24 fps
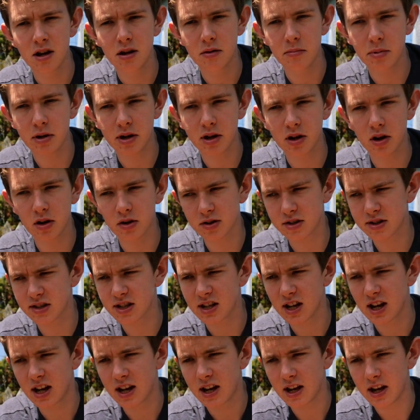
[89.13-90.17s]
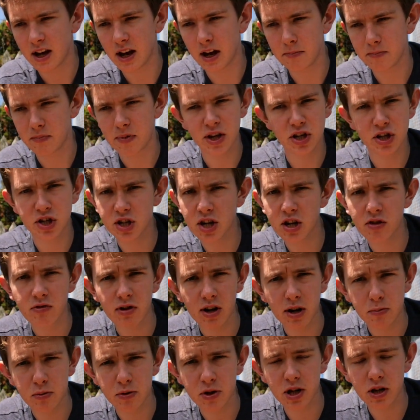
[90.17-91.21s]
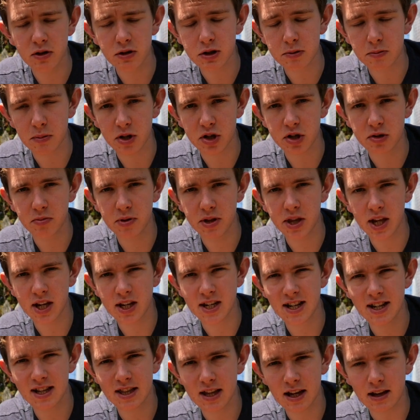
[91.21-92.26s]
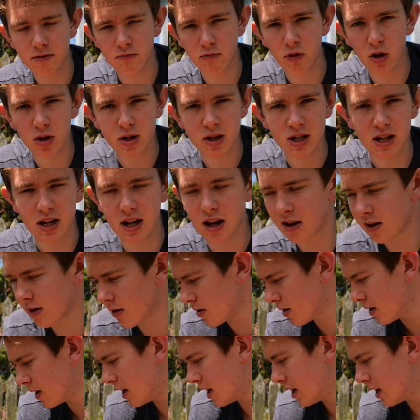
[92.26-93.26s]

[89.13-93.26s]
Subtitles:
because they just didn't really produce much. When they did, they rotted a lot.